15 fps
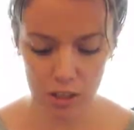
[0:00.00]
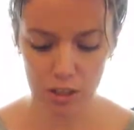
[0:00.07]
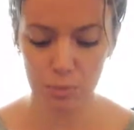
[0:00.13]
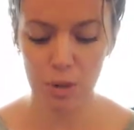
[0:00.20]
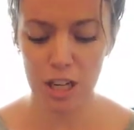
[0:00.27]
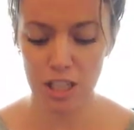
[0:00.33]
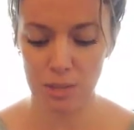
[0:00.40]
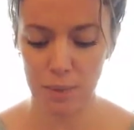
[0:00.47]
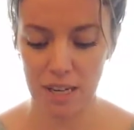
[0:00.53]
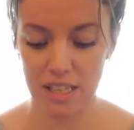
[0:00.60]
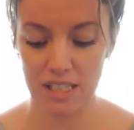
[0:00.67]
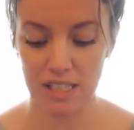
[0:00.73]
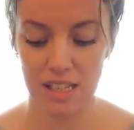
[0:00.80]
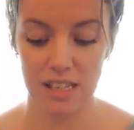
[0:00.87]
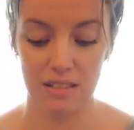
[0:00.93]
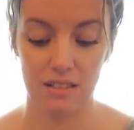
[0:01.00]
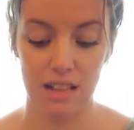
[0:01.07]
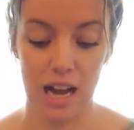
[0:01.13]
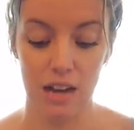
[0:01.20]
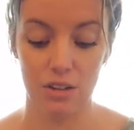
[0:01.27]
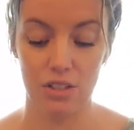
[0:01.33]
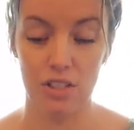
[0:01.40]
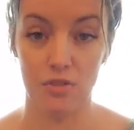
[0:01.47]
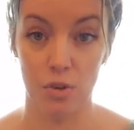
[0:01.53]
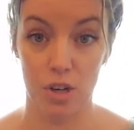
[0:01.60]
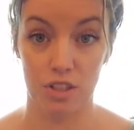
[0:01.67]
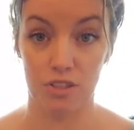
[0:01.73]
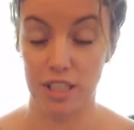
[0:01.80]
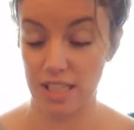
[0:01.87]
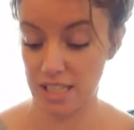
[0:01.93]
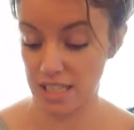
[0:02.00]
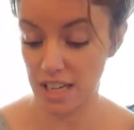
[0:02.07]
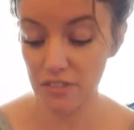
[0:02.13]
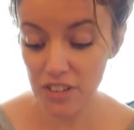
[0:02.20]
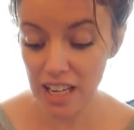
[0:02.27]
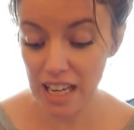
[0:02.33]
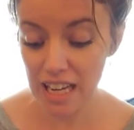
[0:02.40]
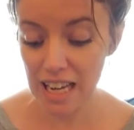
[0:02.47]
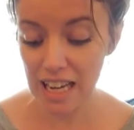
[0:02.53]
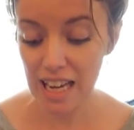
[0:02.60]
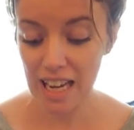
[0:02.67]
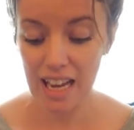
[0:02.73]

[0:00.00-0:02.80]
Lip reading: So project-based allows for creativity,